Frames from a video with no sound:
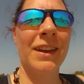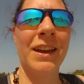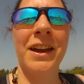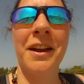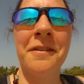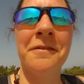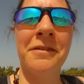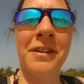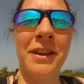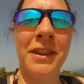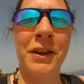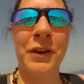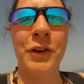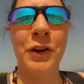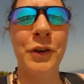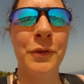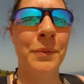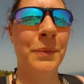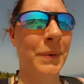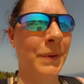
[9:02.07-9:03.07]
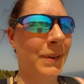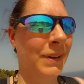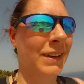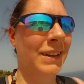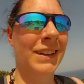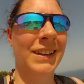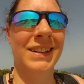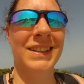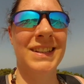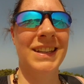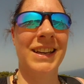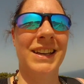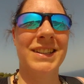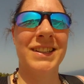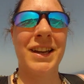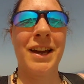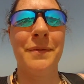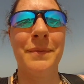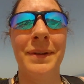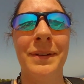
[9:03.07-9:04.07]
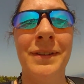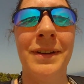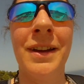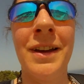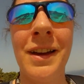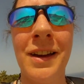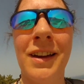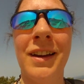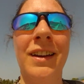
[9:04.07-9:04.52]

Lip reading: go and find the group, seeing as I'm an